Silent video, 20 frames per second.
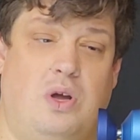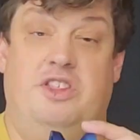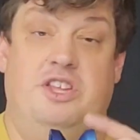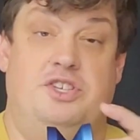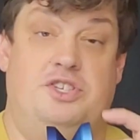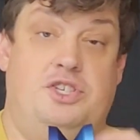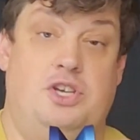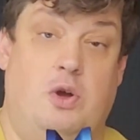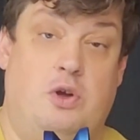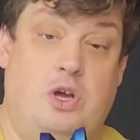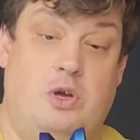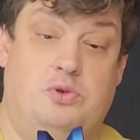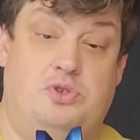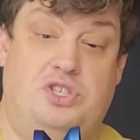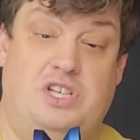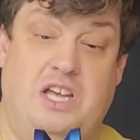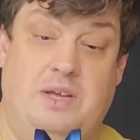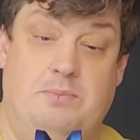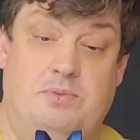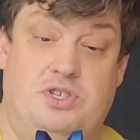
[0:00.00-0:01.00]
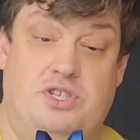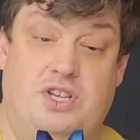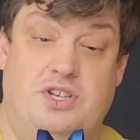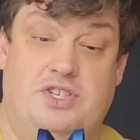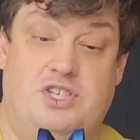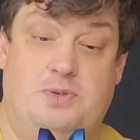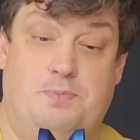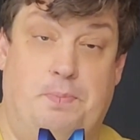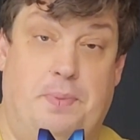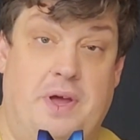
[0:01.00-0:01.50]
This yo-yo seems to
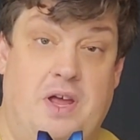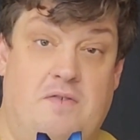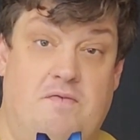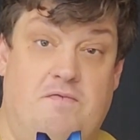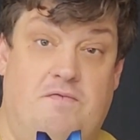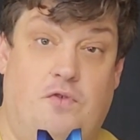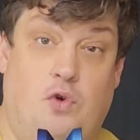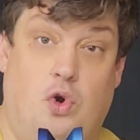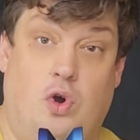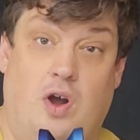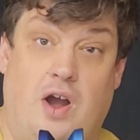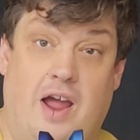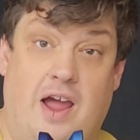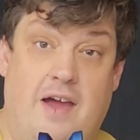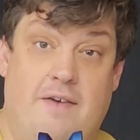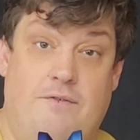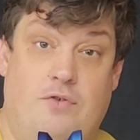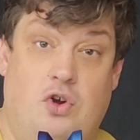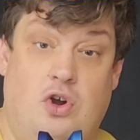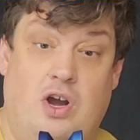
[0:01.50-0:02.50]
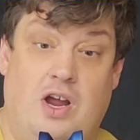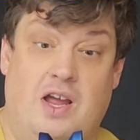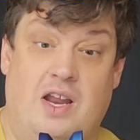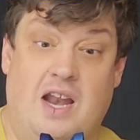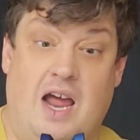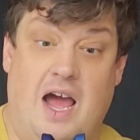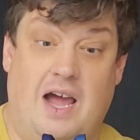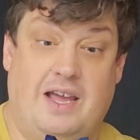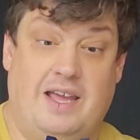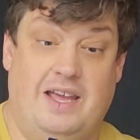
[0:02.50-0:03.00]
spin forever, and
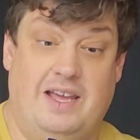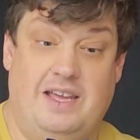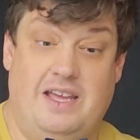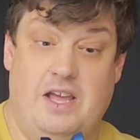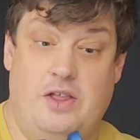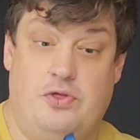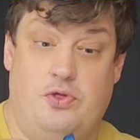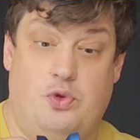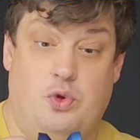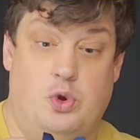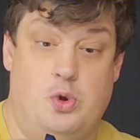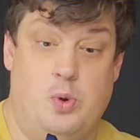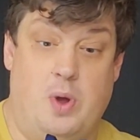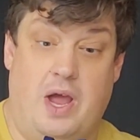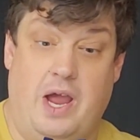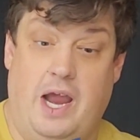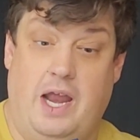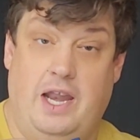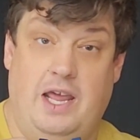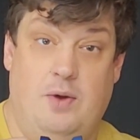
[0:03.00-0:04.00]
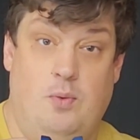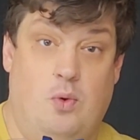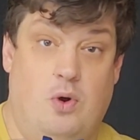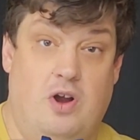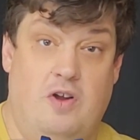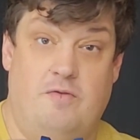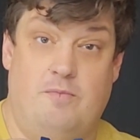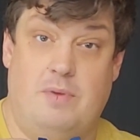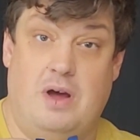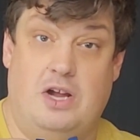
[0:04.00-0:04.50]
I can get through any
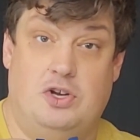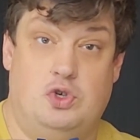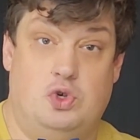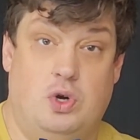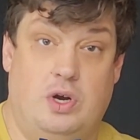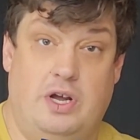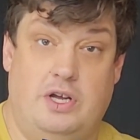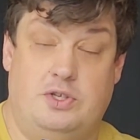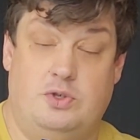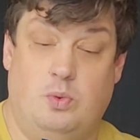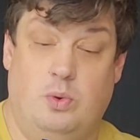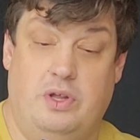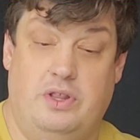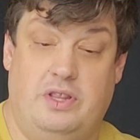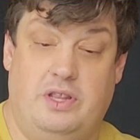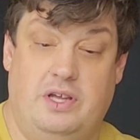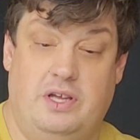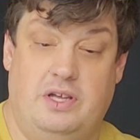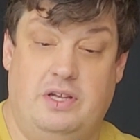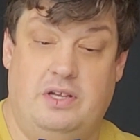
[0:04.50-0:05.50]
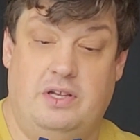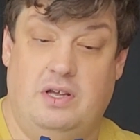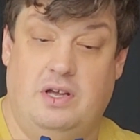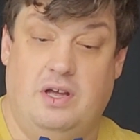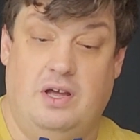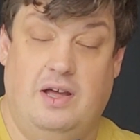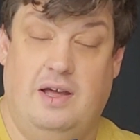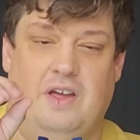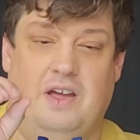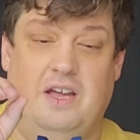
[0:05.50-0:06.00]
one of my tricks with it.
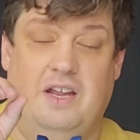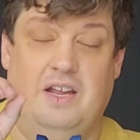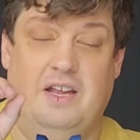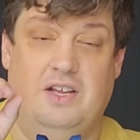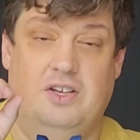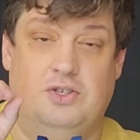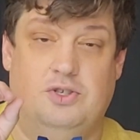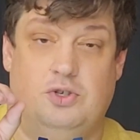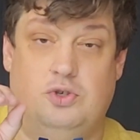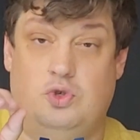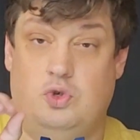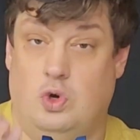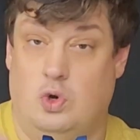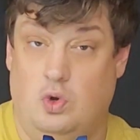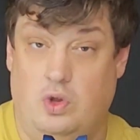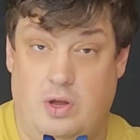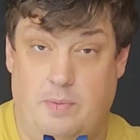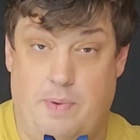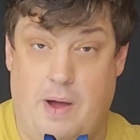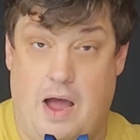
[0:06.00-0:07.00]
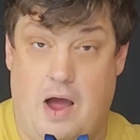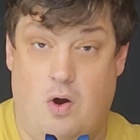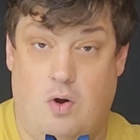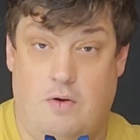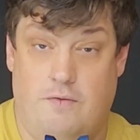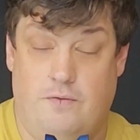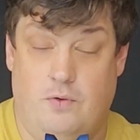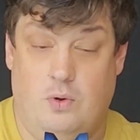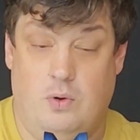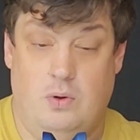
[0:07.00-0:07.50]
It is truly
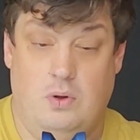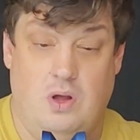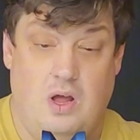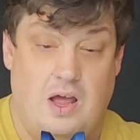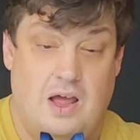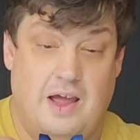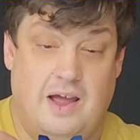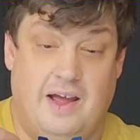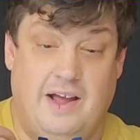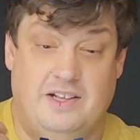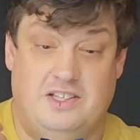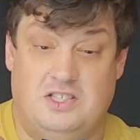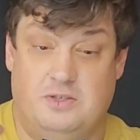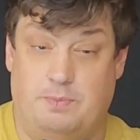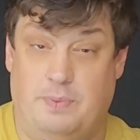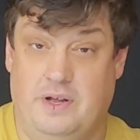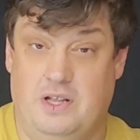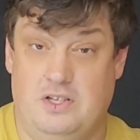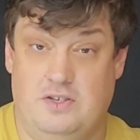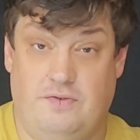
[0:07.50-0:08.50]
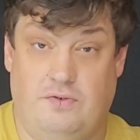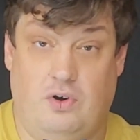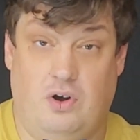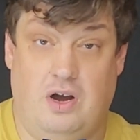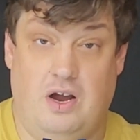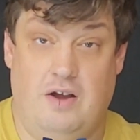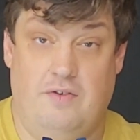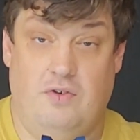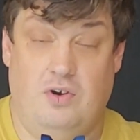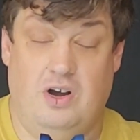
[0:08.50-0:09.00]
powerful. It spins
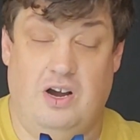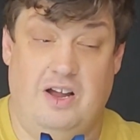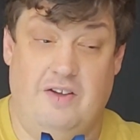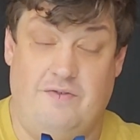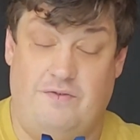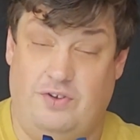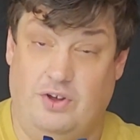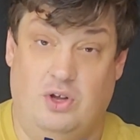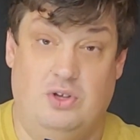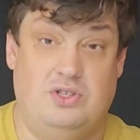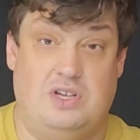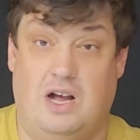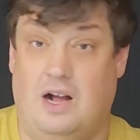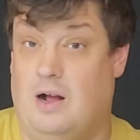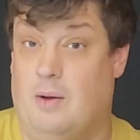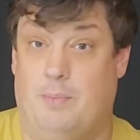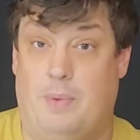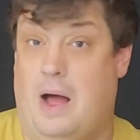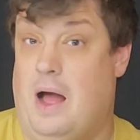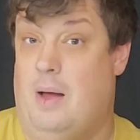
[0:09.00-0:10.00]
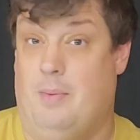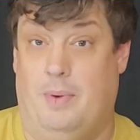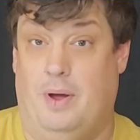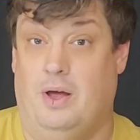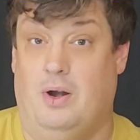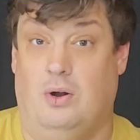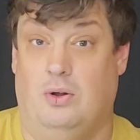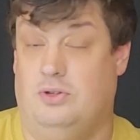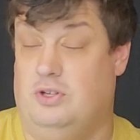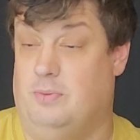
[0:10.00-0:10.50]
forever. It feels like a
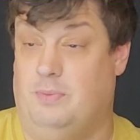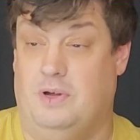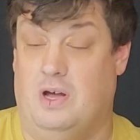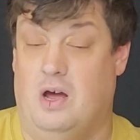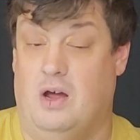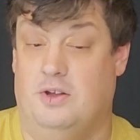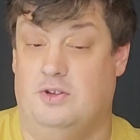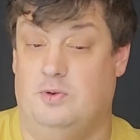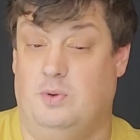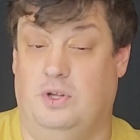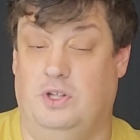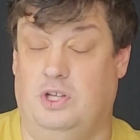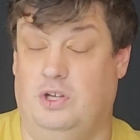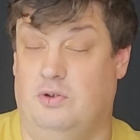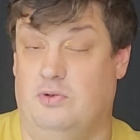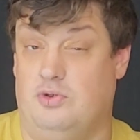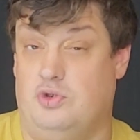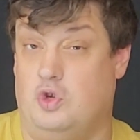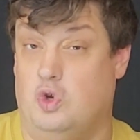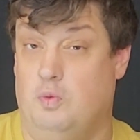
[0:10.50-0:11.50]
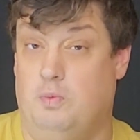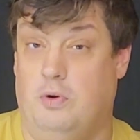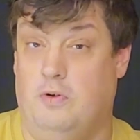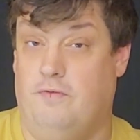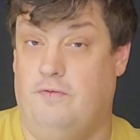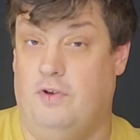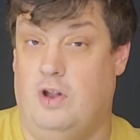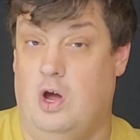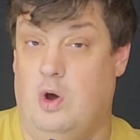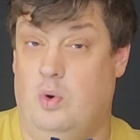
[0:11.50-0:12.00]
bimetal, to be honest with you. Super
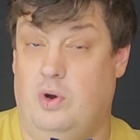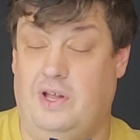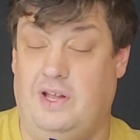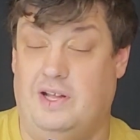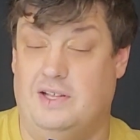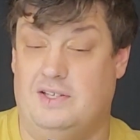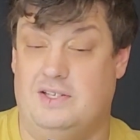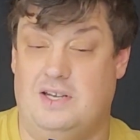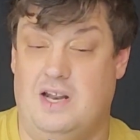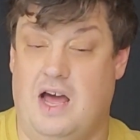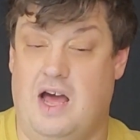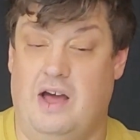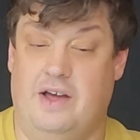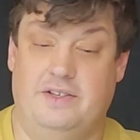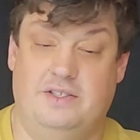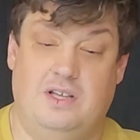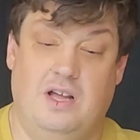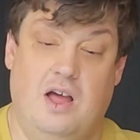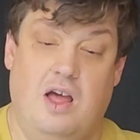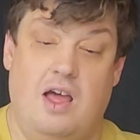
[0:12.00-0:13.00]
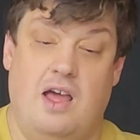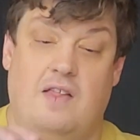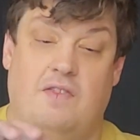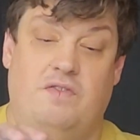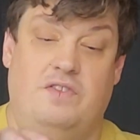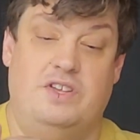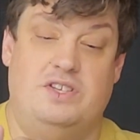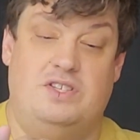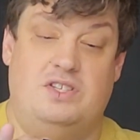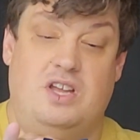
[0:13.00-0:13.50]
floaty. It's nice.
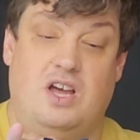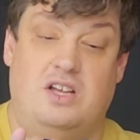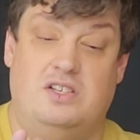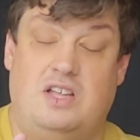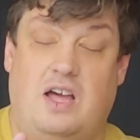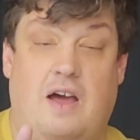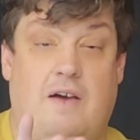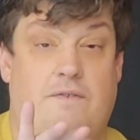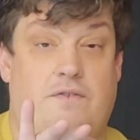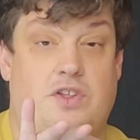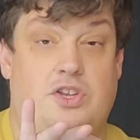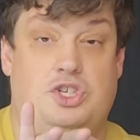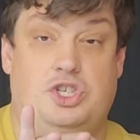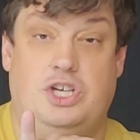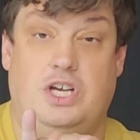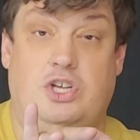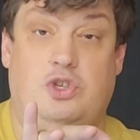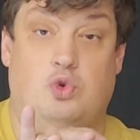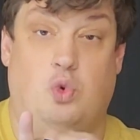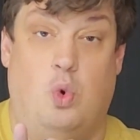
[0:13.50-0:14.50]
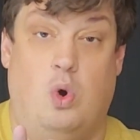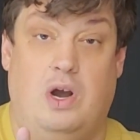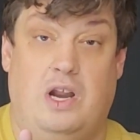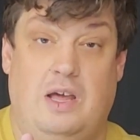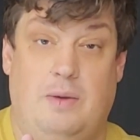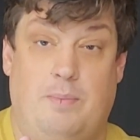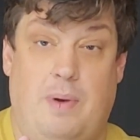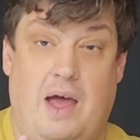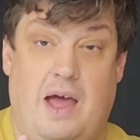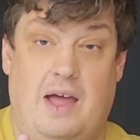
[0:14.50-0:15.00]
This does have the
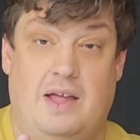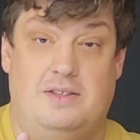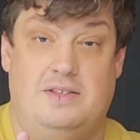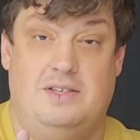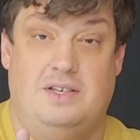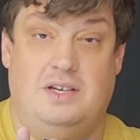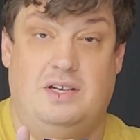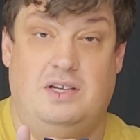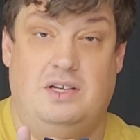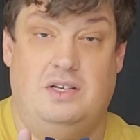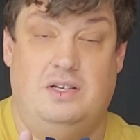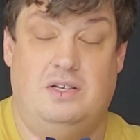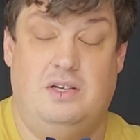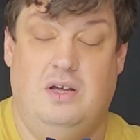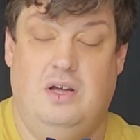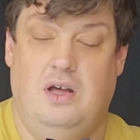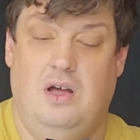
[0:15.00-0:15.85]
G20 pads in it.